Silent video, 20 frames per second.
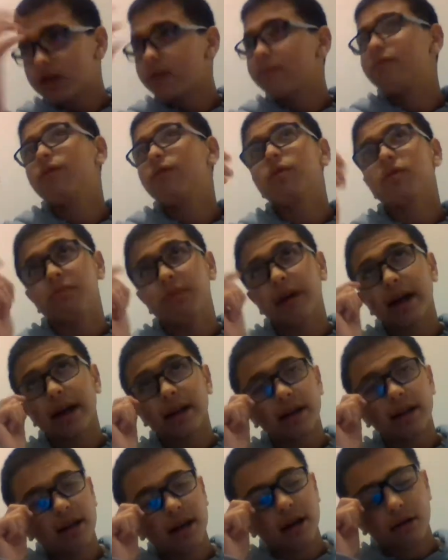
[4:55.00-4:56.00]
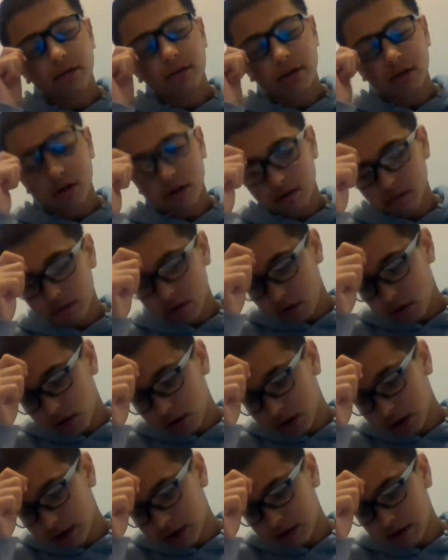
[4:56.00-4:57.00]
confused by it. It was
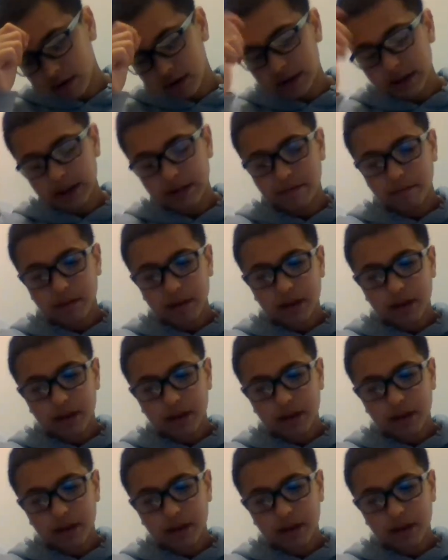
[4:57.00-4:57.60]
hard to, because like,